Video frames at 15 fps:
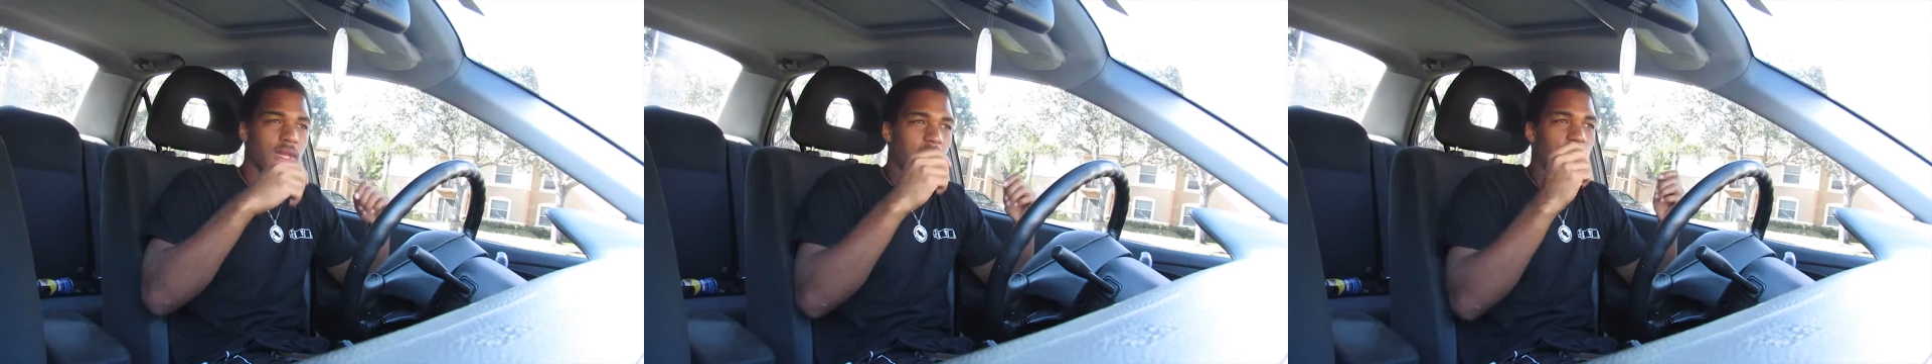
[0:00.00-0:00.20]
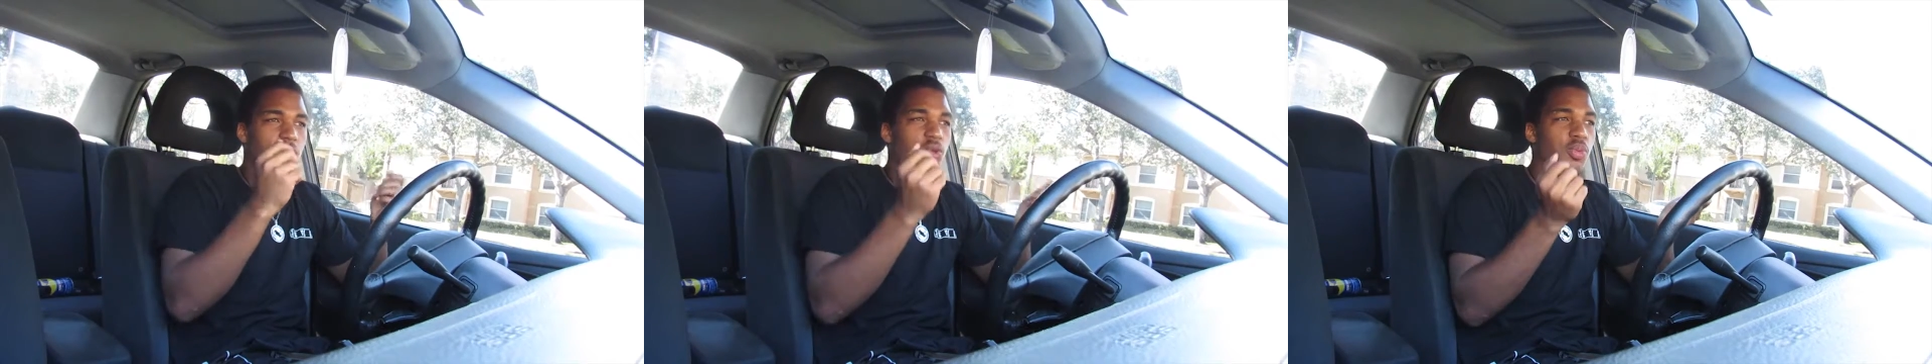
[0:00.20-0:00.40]

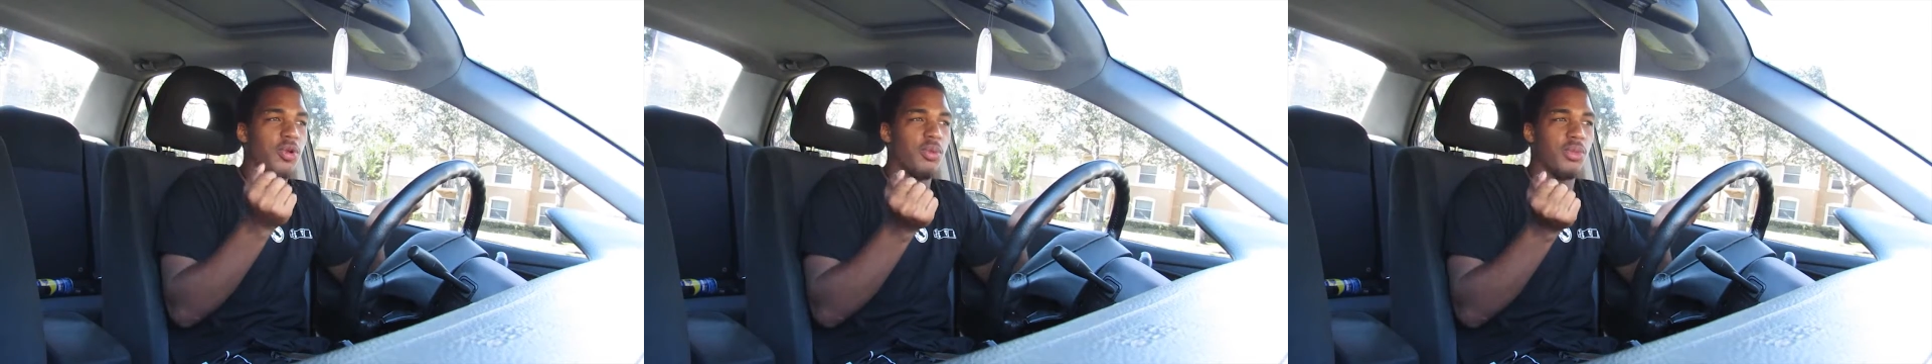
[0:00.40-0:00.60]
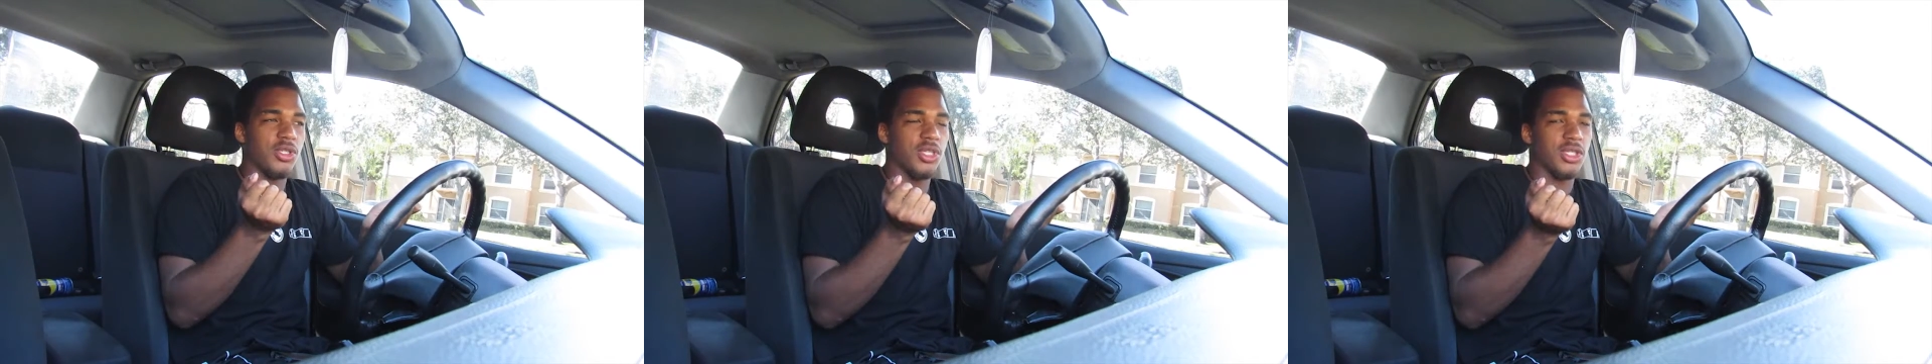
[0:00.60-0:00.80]
and you
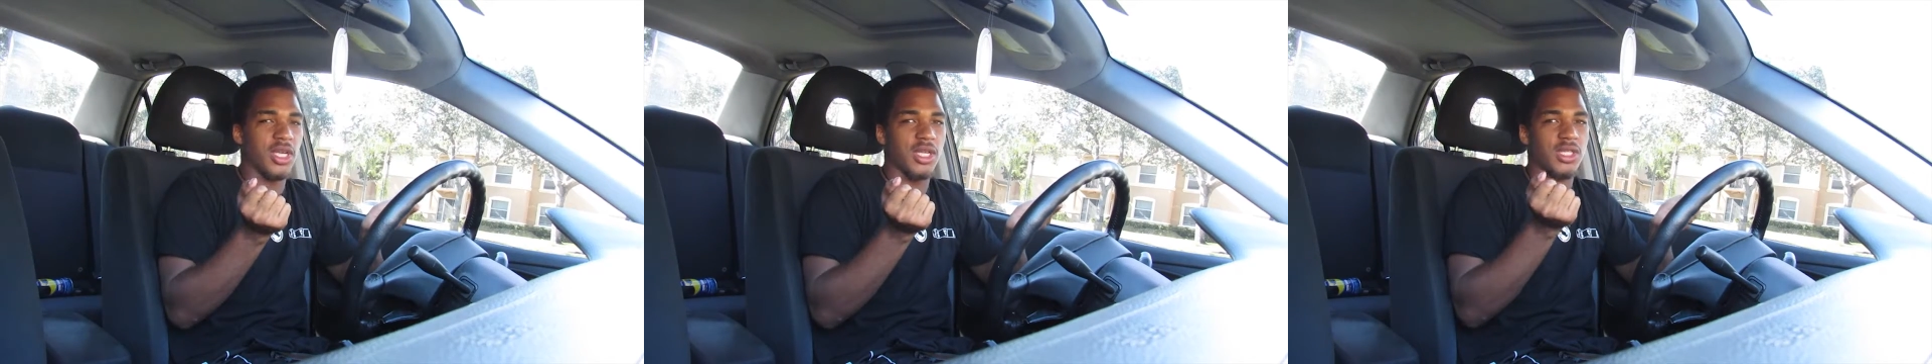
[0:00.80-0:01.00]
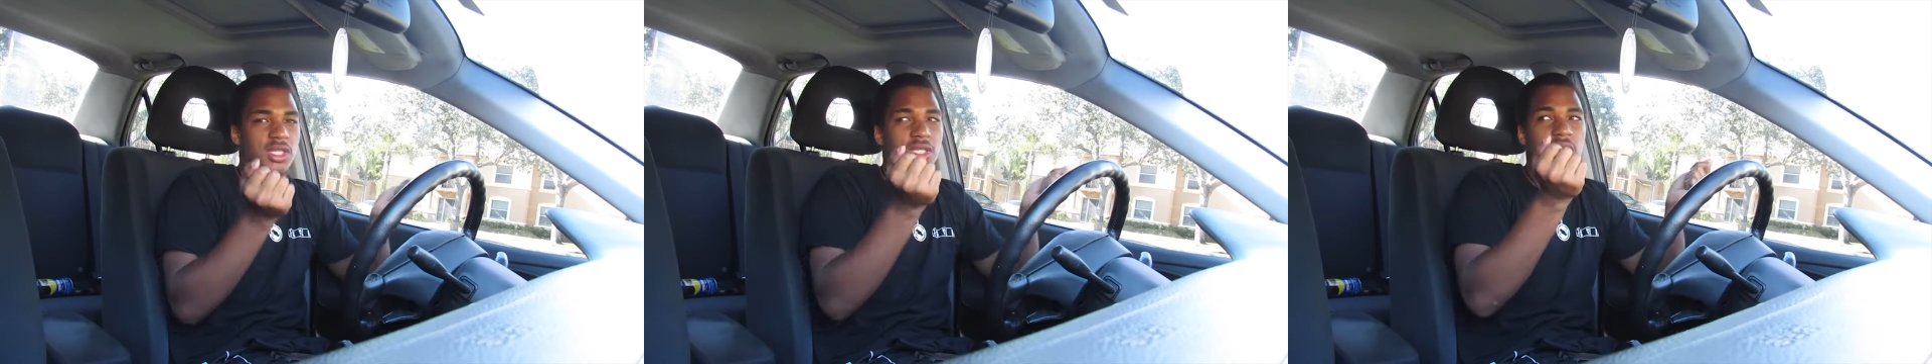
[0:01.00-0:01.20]
pretty much just
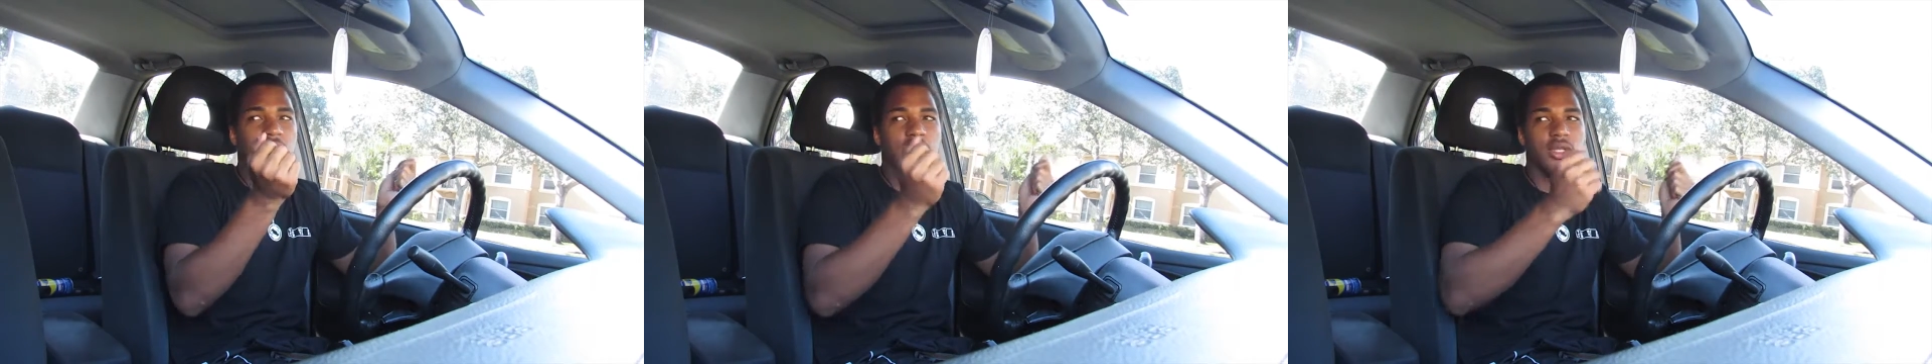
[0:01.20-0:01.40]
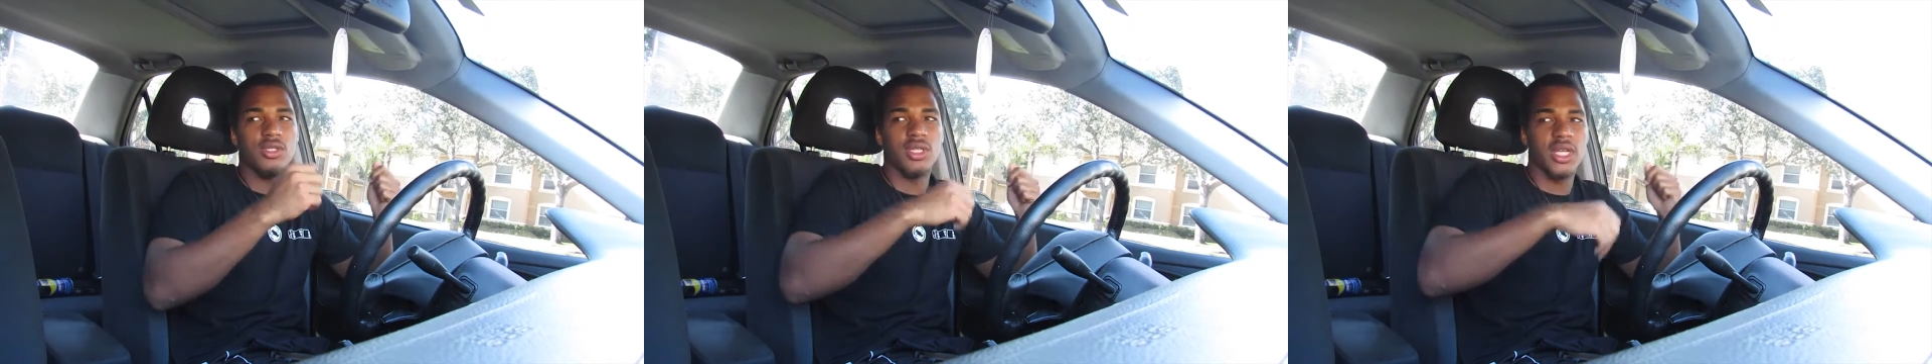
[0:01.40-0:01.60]
like stick
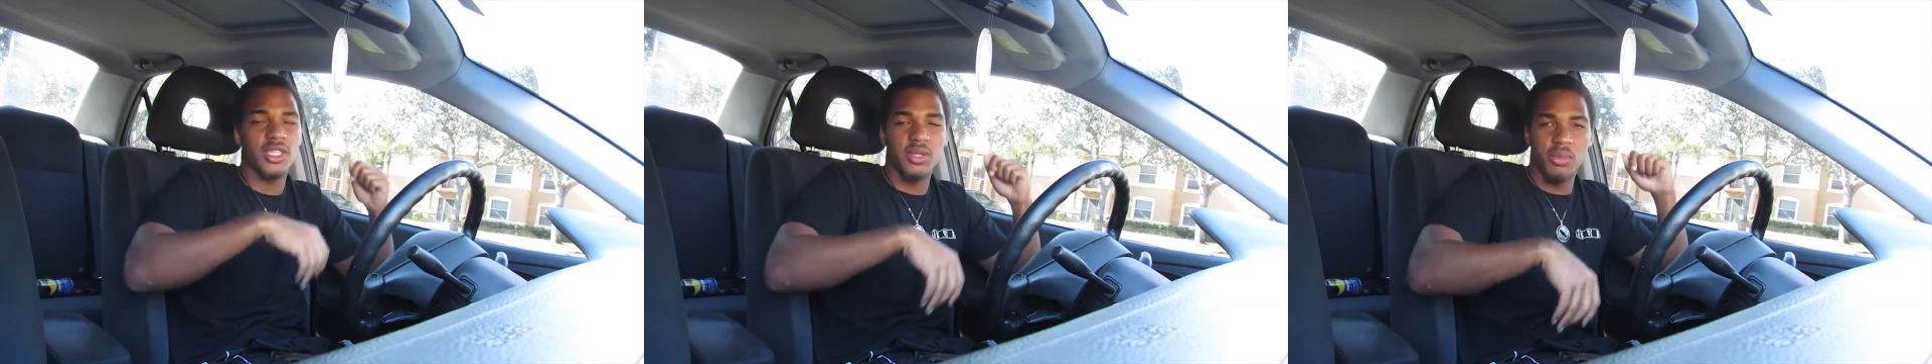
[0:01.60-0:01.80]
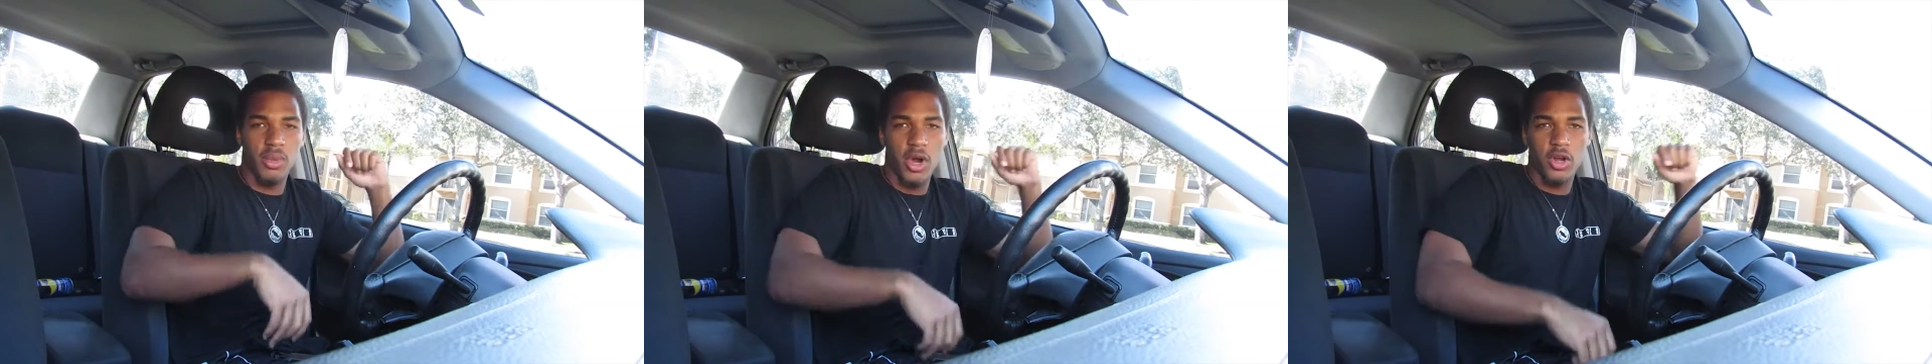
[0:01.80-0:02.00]
it to like
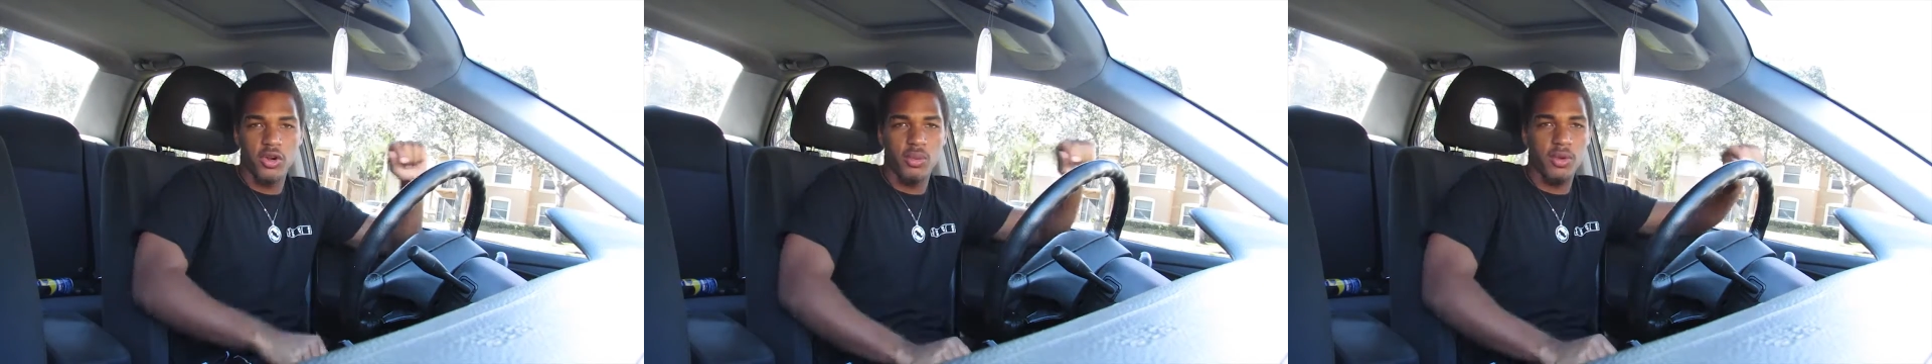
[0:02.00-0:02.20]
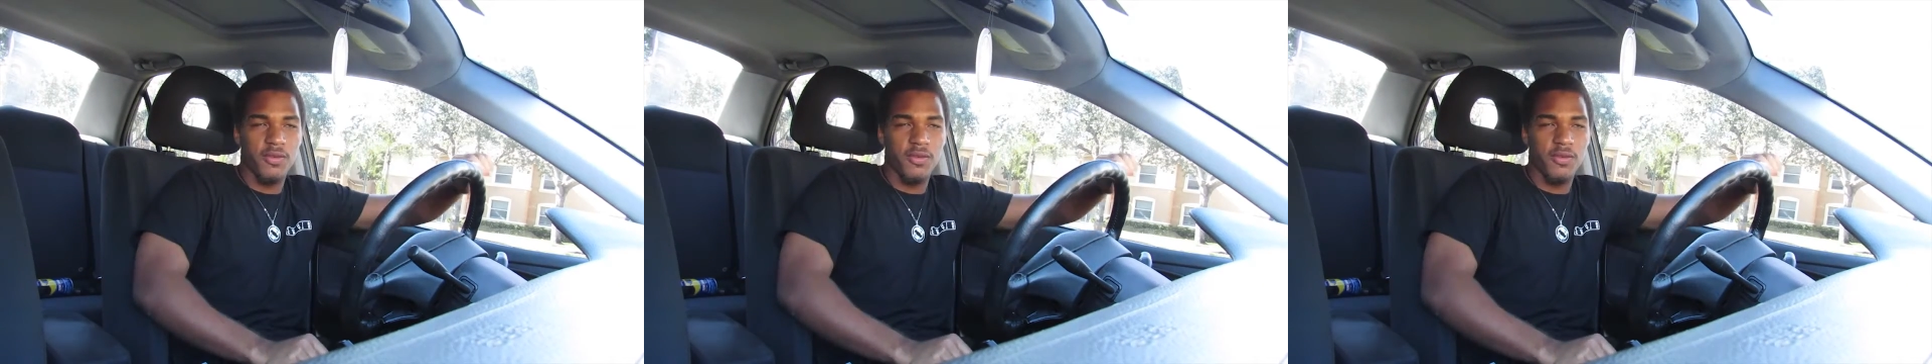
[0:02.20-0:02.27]
the bottom